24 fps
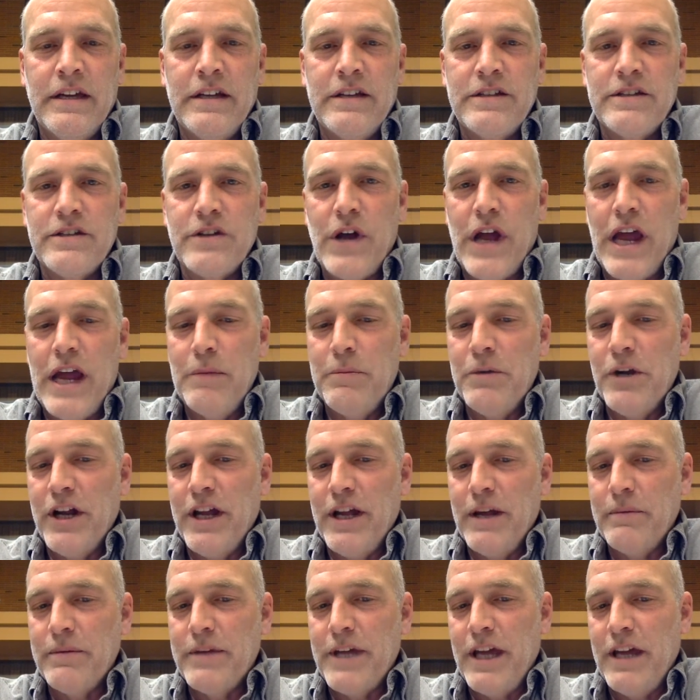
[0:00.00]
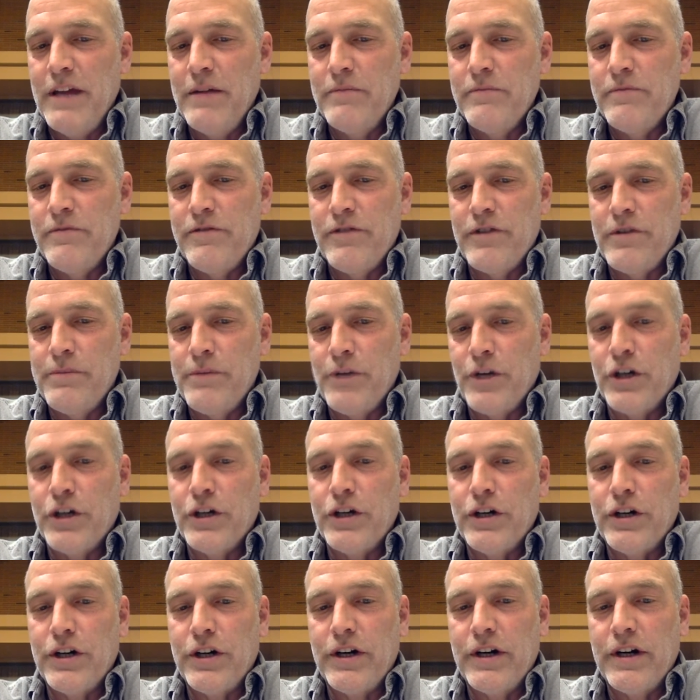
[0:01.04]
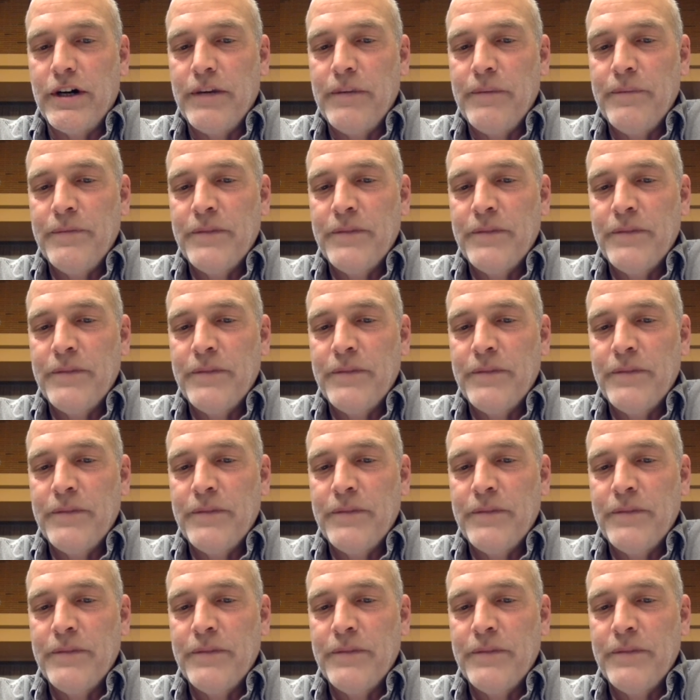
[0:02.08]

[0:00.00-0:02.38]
So Abraham came from Ur,